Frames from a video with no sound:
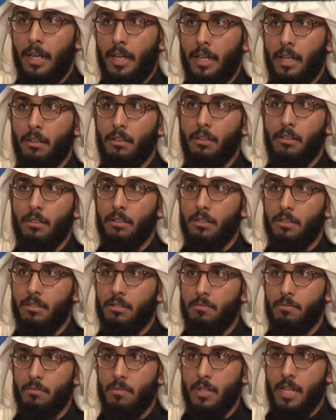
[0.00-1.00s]
and
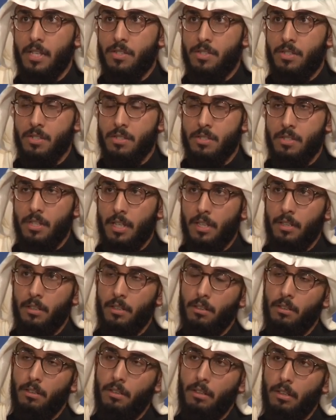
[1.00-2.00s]
it's just
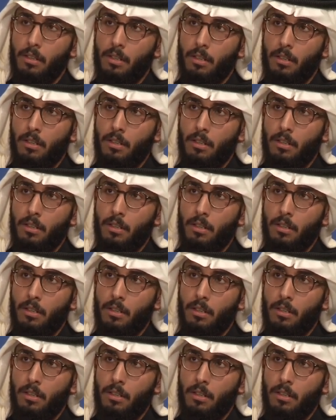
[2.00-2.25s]
that